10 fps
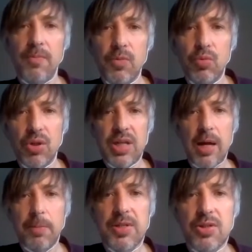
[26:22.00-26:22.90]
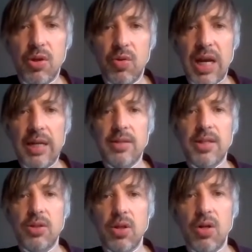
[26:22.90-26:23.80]
would help us to create
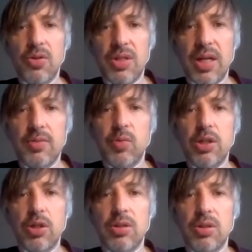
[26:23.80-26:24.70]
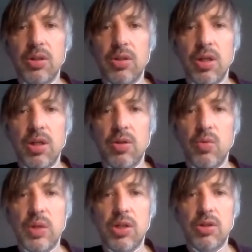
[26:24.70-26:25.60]
technology that we
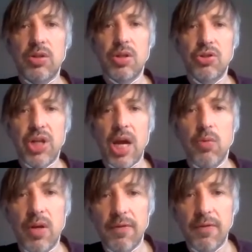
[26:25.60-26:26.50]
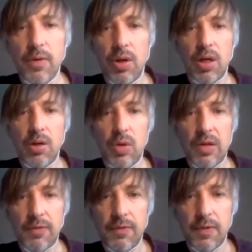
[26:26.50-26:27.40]
could share
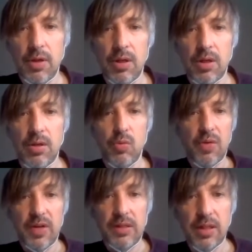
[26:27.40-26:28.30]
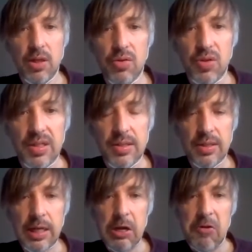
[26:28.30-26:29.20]
with other countries.
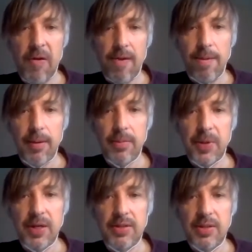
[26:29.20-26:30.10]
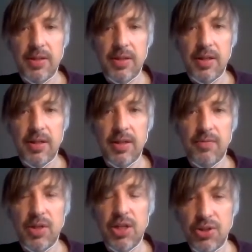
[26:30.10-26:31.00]
But
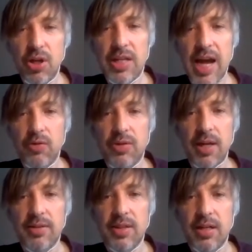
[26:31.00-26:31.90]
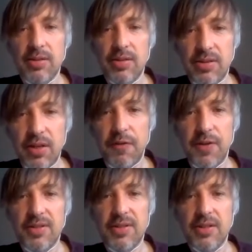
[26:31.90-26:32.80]
it turned out that
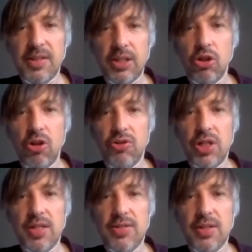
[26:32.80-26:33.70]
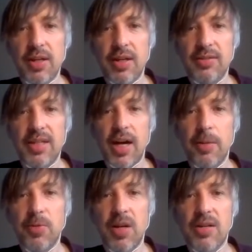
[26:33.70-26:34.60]
different technologies
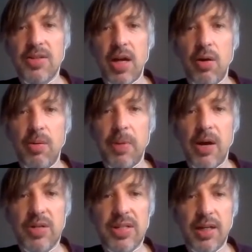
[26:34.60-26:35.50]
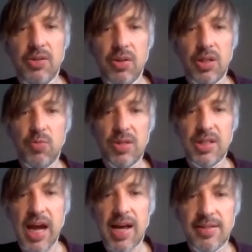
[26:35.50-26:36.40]
decarbonized our power sector. It was
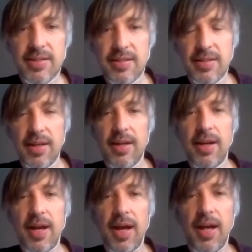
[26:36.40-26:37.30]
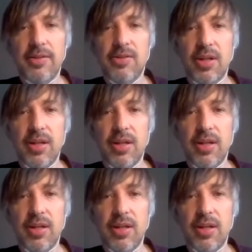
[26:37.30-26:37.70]
gas and